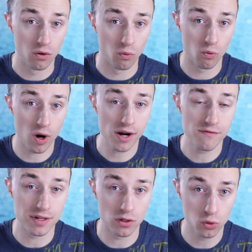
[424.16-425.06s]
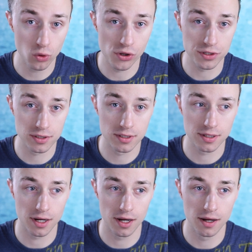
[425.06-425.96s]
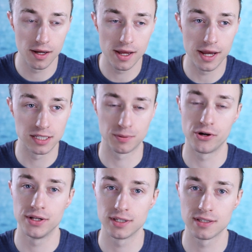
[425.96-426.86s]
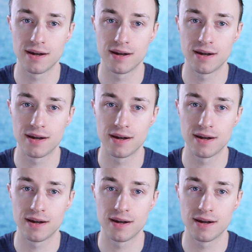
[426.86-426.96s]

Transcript: one of the coolest experiences